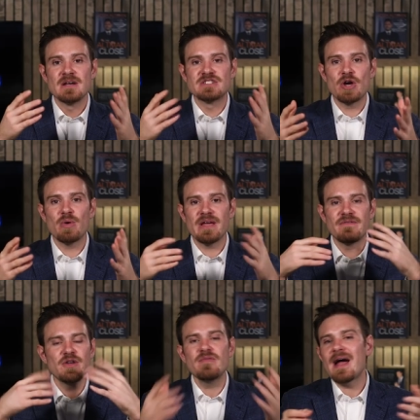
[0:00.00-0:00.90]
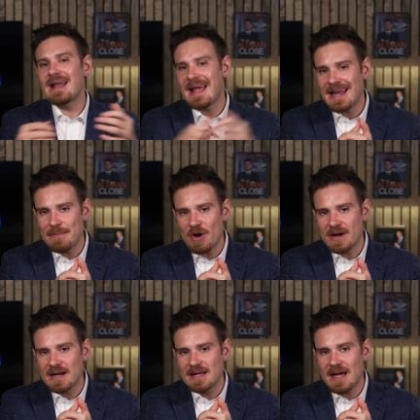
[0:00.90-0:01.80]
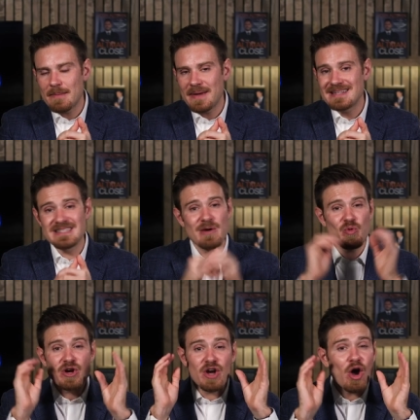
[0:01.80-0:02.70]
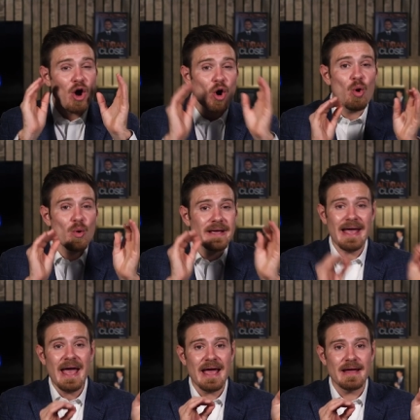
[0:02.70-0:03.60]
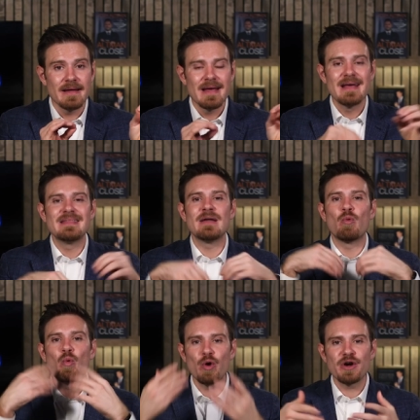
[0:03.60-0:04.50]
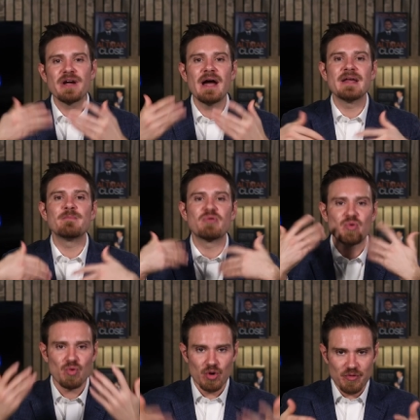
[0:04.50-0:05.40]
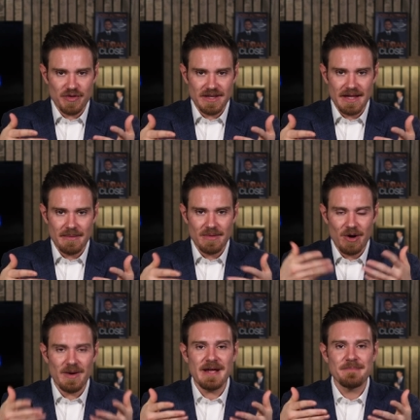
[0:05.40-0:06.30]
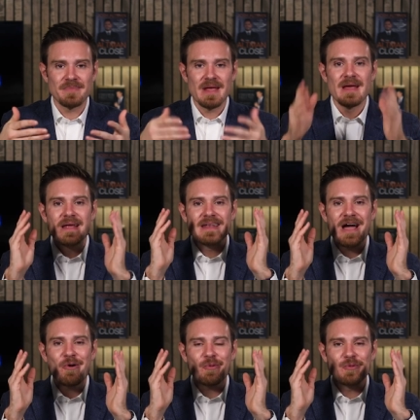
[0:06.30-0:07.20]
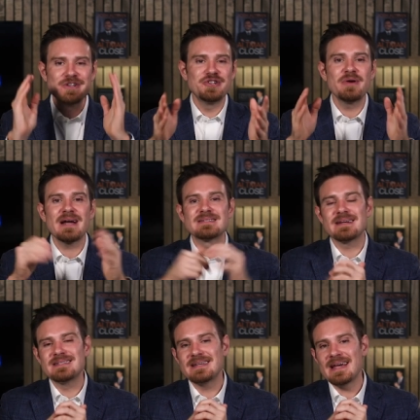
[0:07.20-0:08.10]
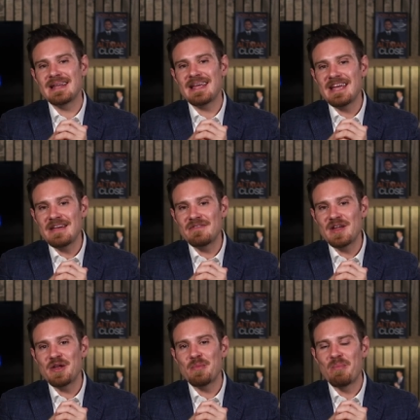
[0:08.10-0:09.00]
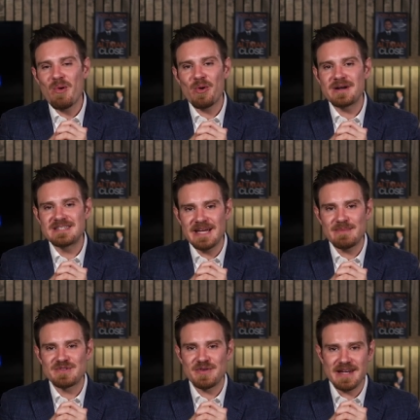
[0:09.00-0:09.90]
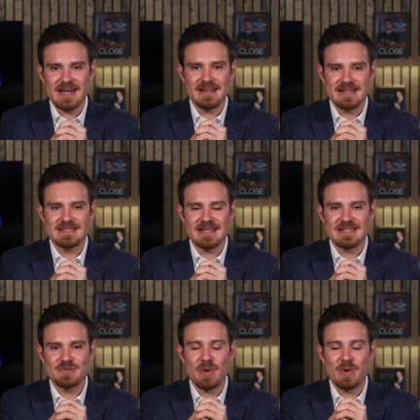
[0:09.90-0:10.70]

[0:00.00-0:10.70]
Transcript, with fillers: So if you've got any marketing campaigns that work okay, then work on improving them. All right. Now, would you guys like to get even more tips for getting listings?